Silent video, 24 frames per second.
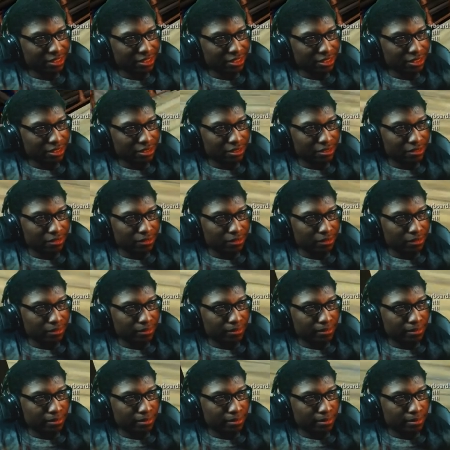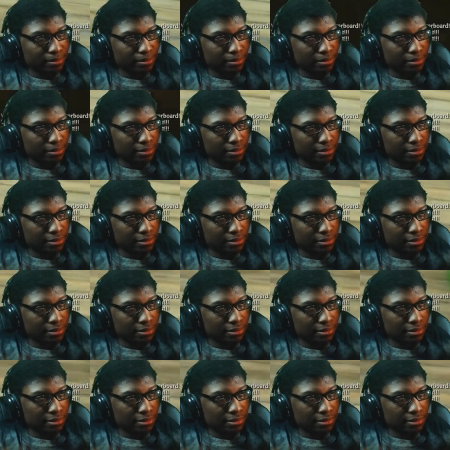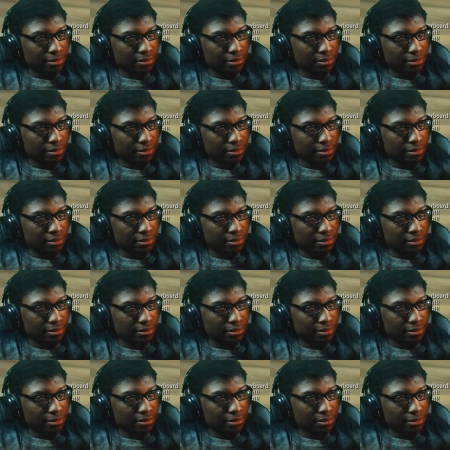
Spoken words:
Nobody speaks.